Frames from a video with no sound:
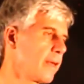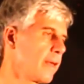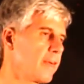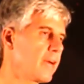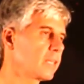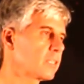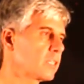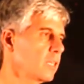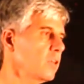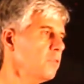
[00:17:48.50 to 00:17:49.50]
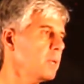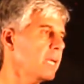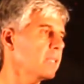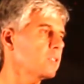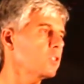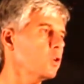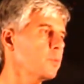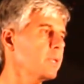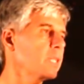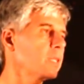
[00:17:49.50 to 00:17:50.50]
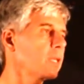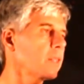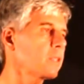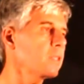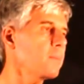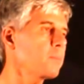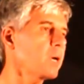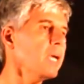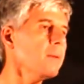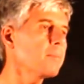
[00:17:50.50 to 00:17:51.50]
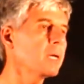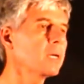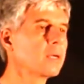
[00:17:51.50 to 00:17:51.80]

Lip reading: that if we can determine the number m,